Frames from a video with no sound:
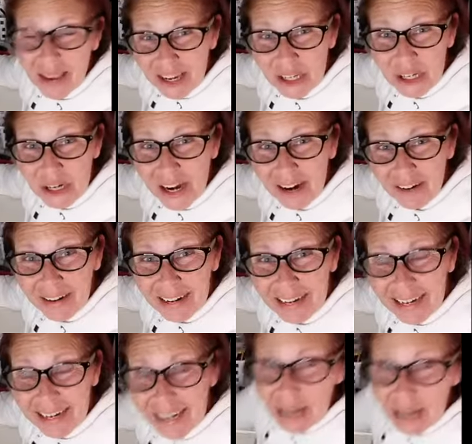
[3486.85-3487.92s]

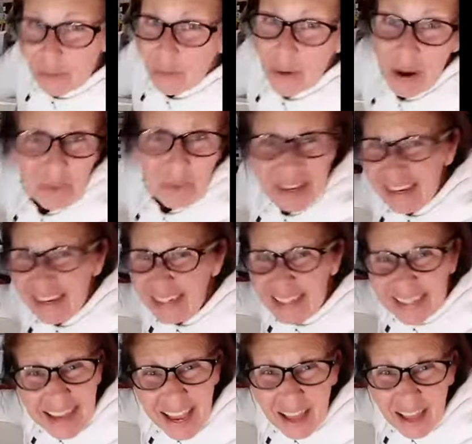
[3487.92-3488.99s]
Pictionary, when we get
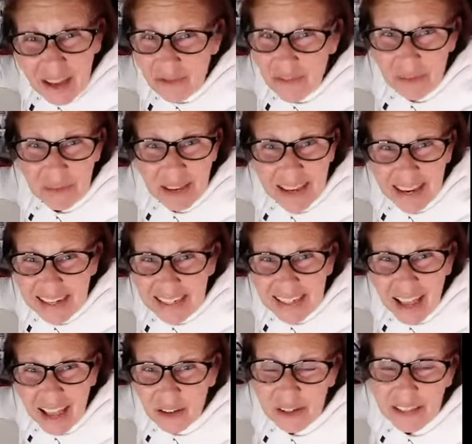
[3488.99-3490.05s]
together, family get
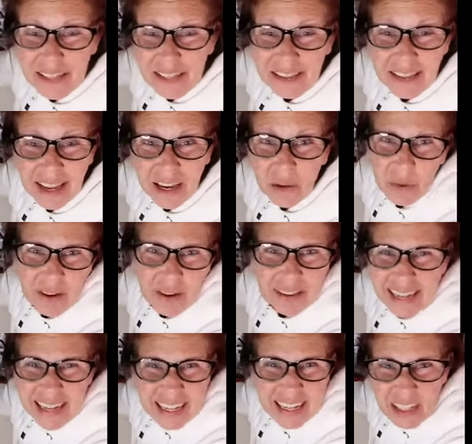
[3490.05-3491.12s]
togethers, and like one of the
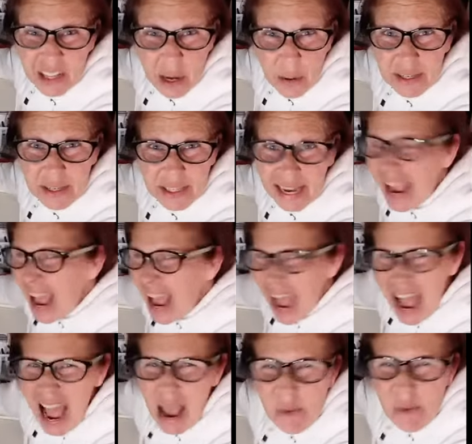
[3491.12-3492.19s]
kids is always like,
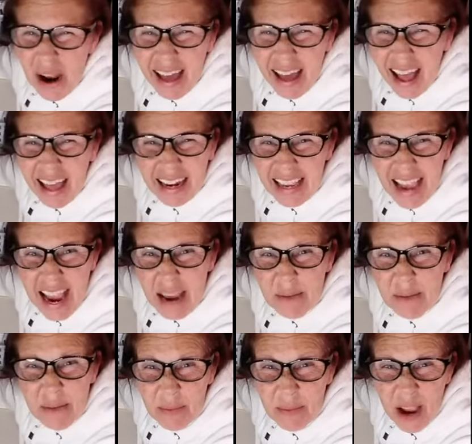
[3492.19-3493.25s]
I want Auntie
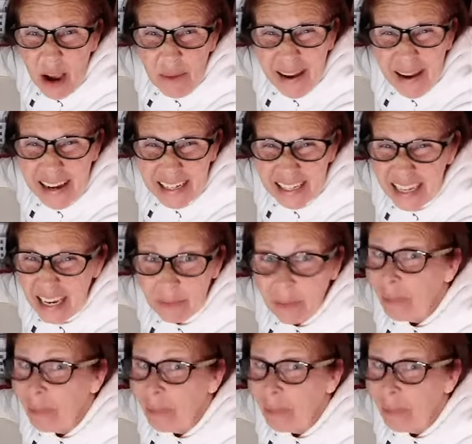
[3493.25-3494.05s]
Amy to be on my team.